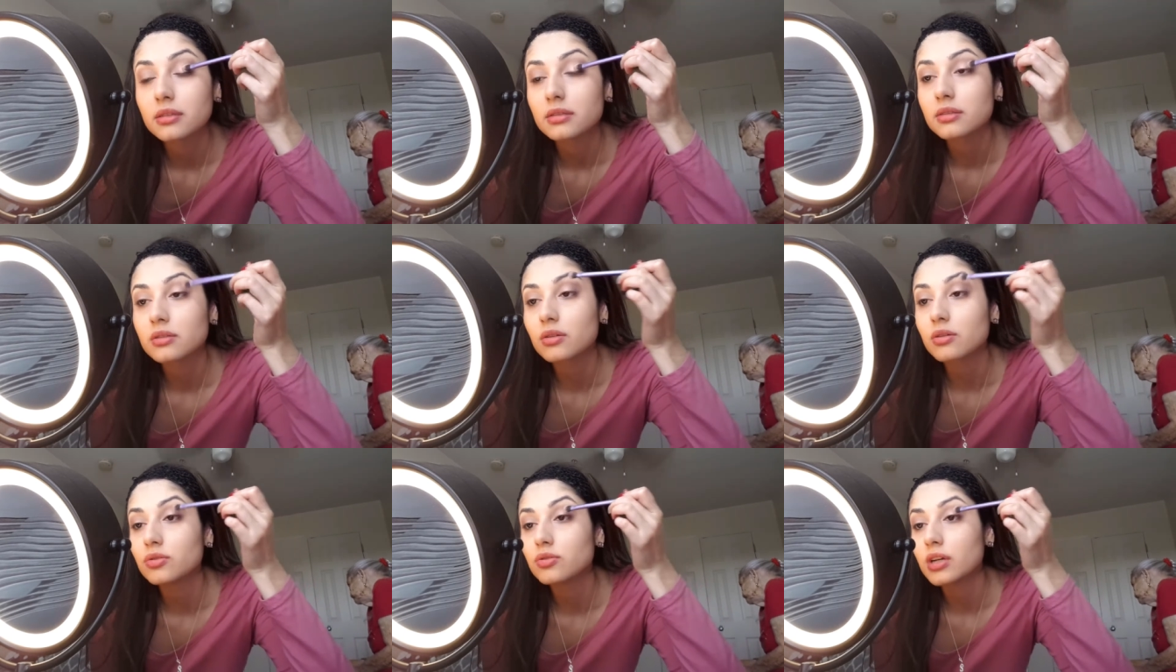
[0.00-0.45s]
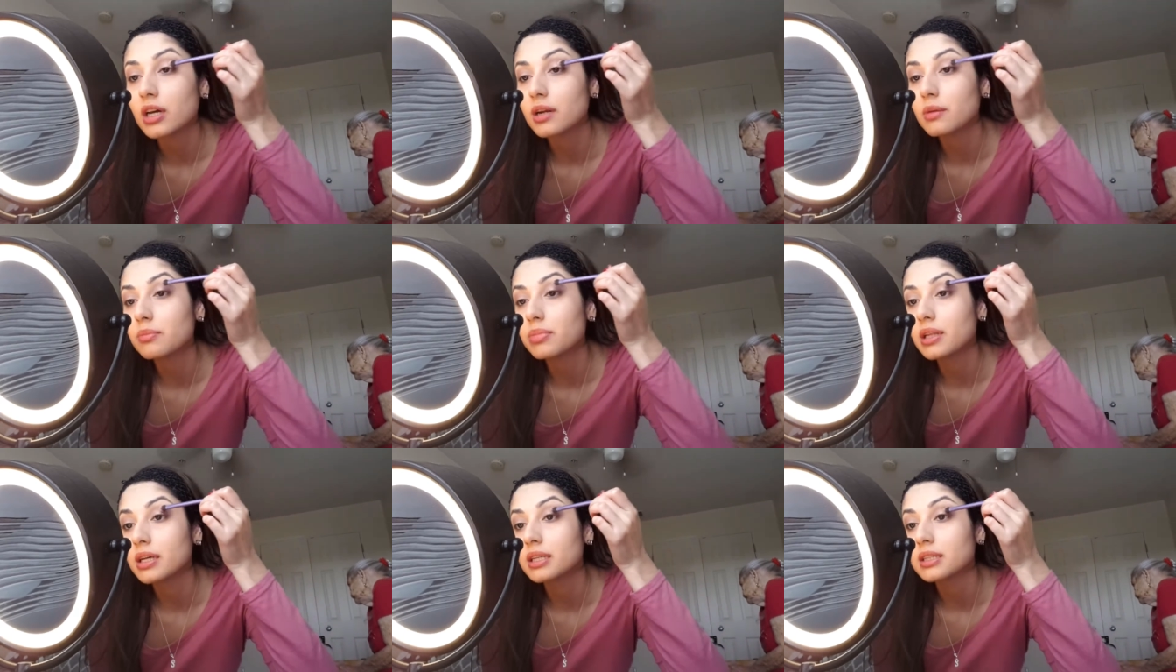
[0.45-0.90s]
So you try to
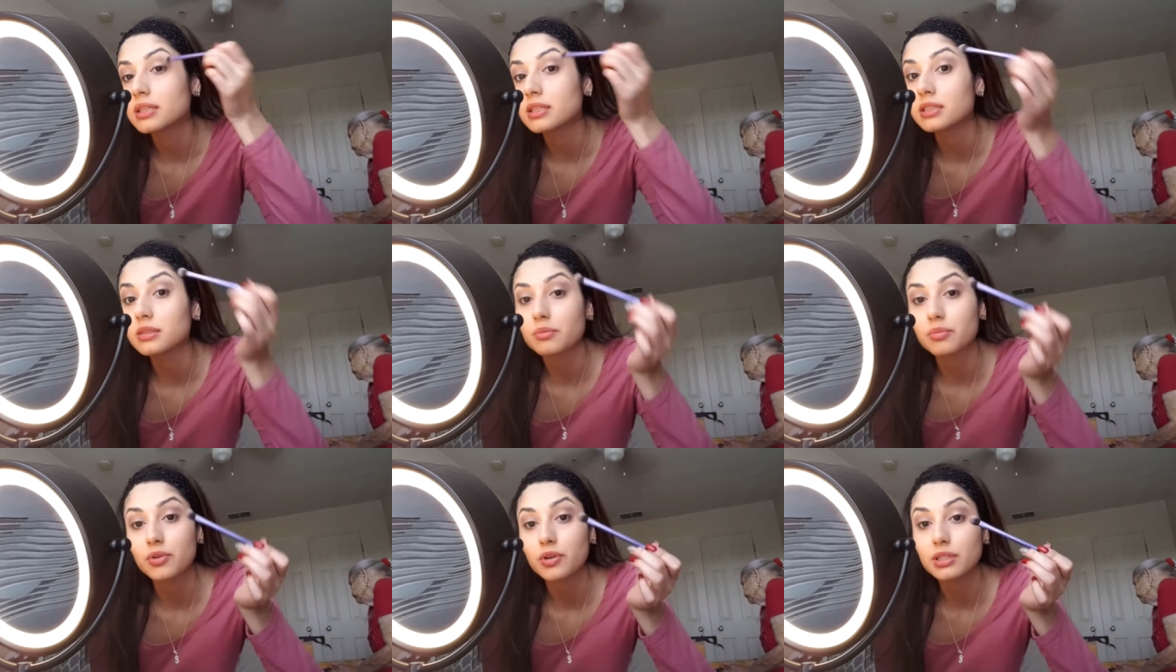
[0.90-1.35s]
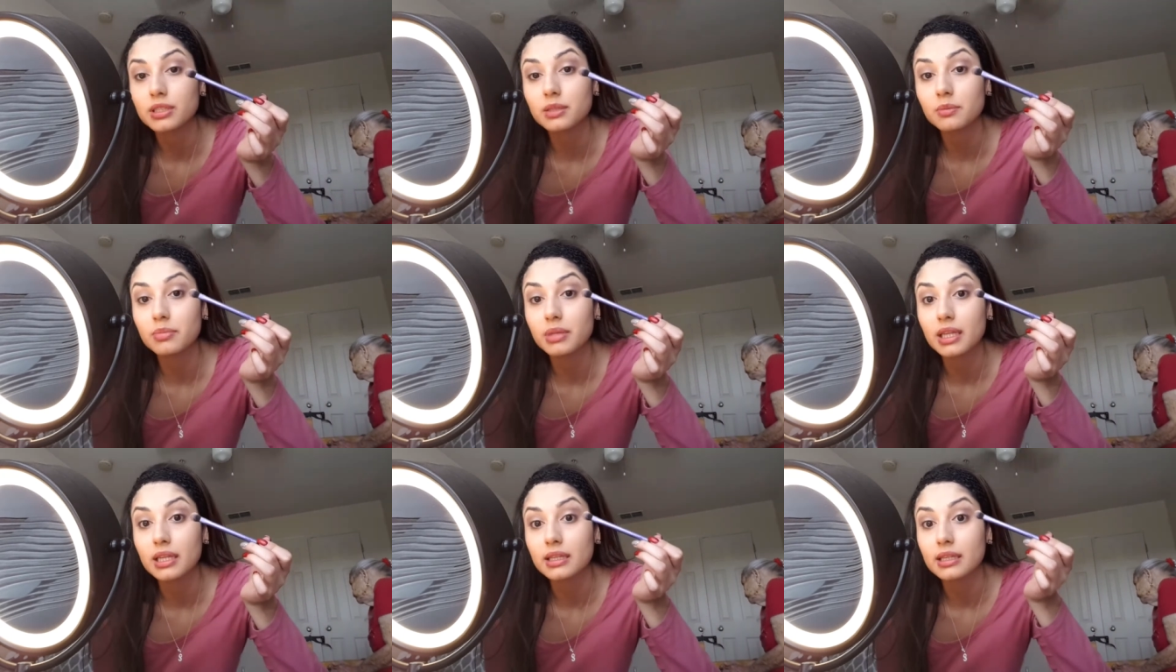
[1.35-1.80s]
blend. It's important to
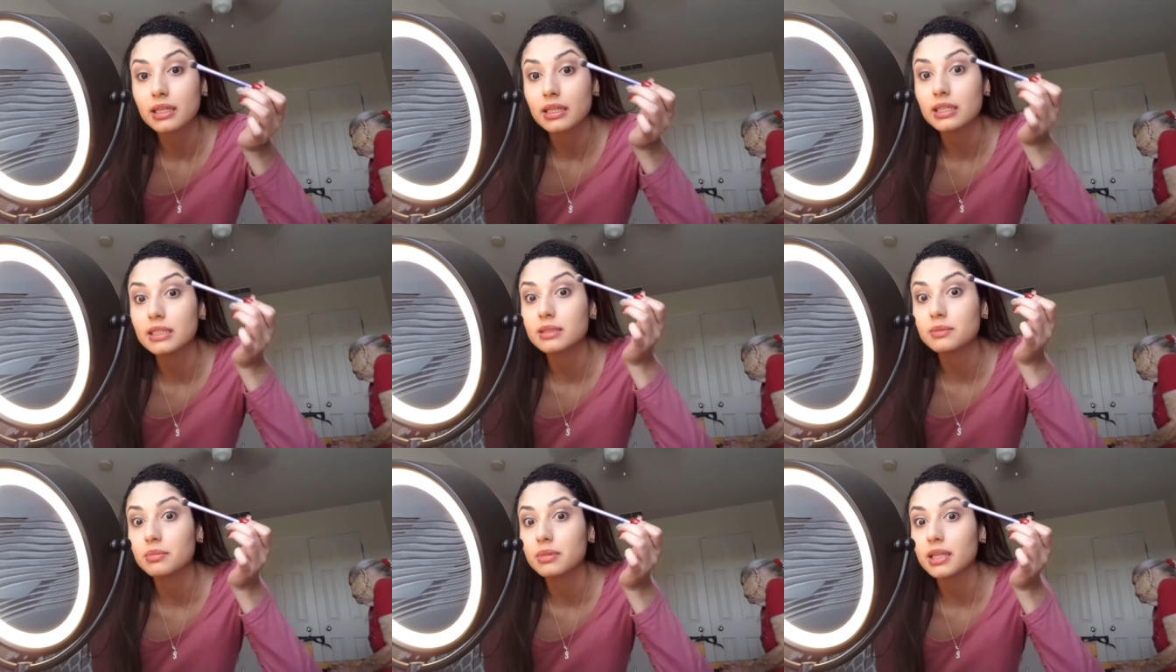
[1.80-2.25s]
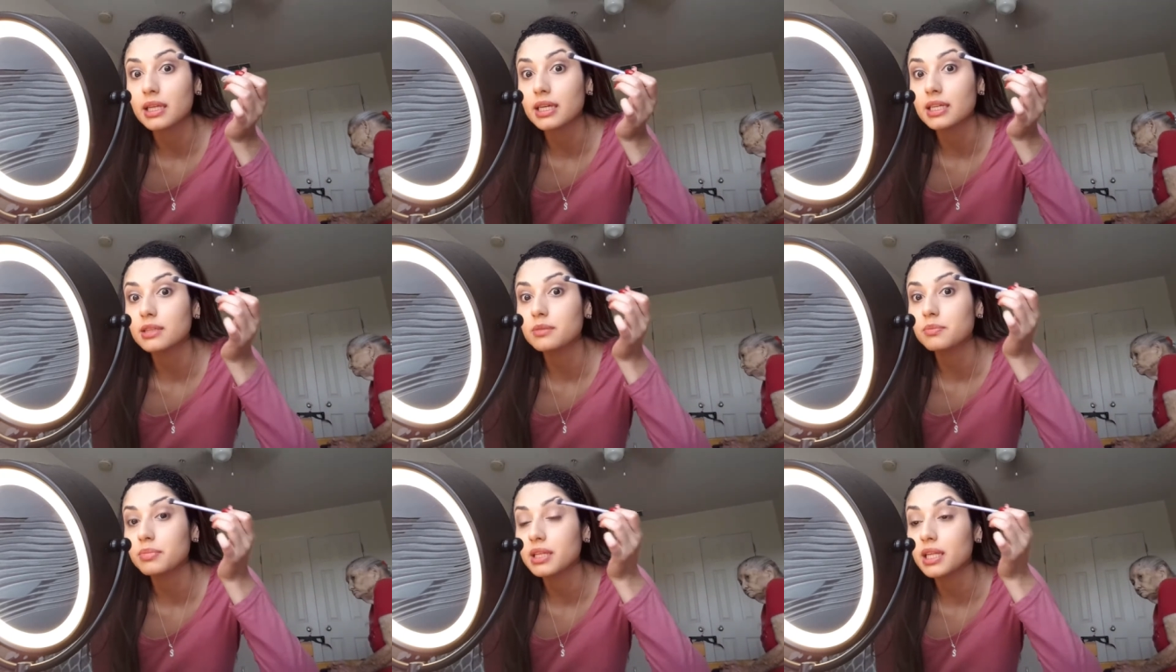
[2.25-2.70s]
blend, ladies.
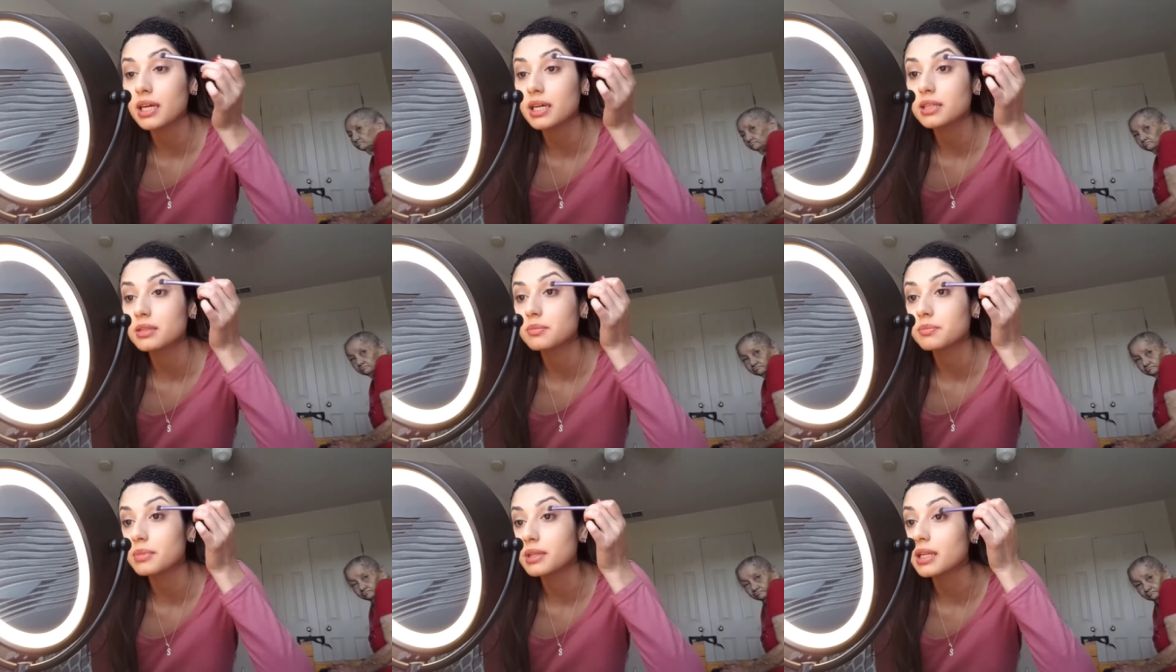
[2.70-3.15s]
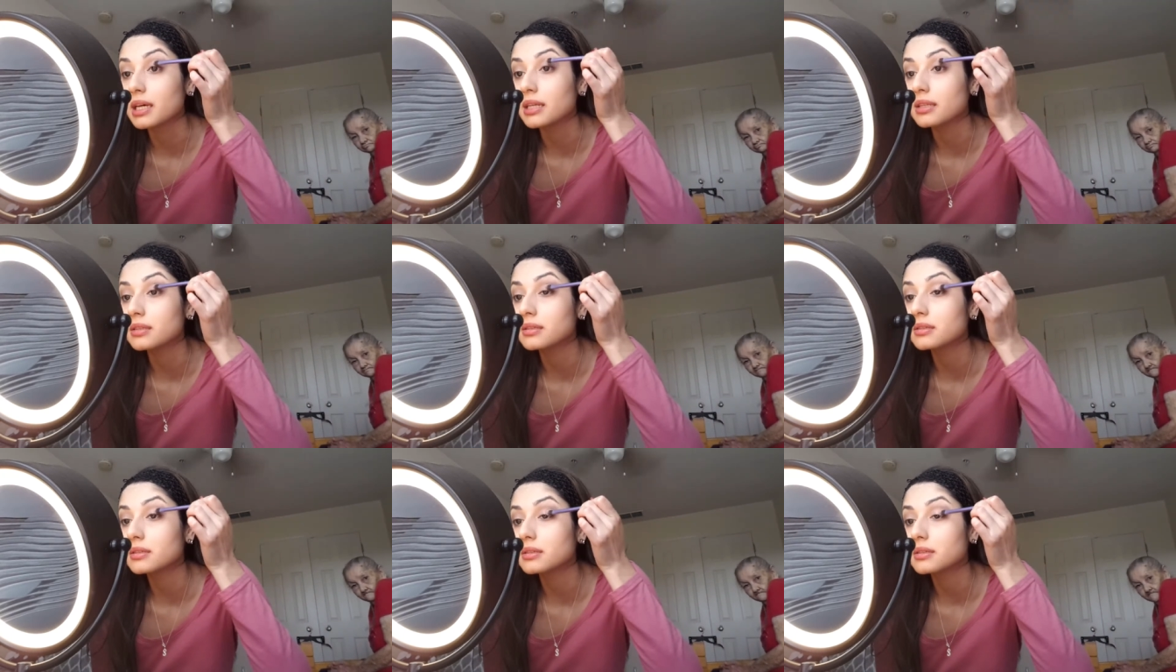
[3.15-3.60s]
Blend, blend,
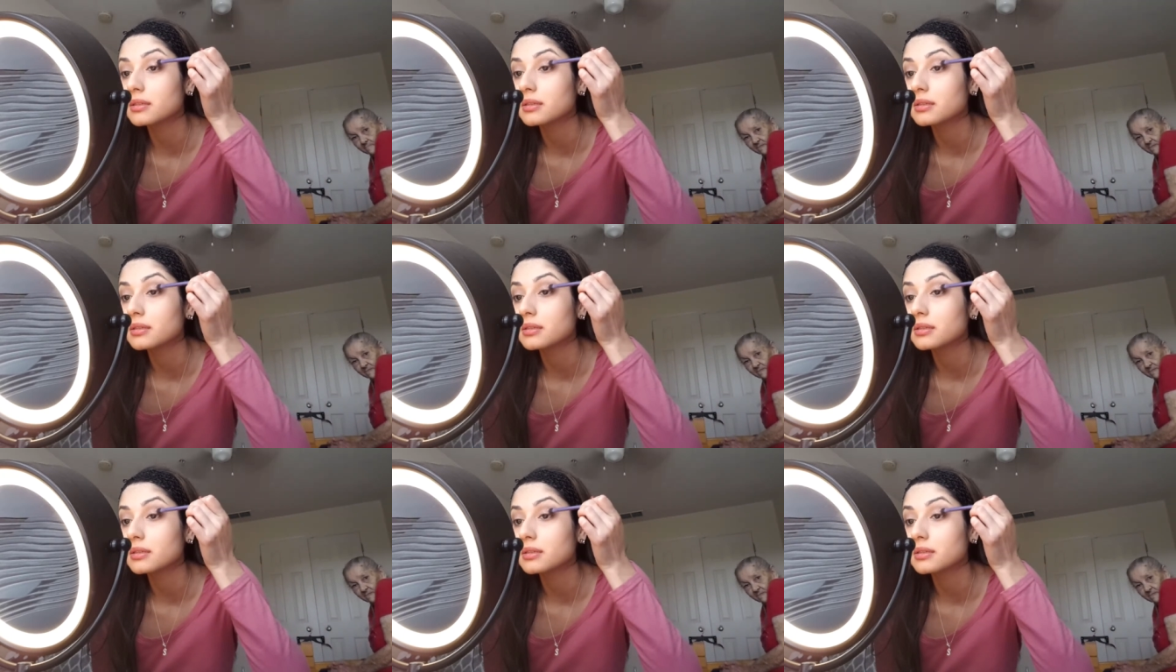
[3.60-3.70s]
blend.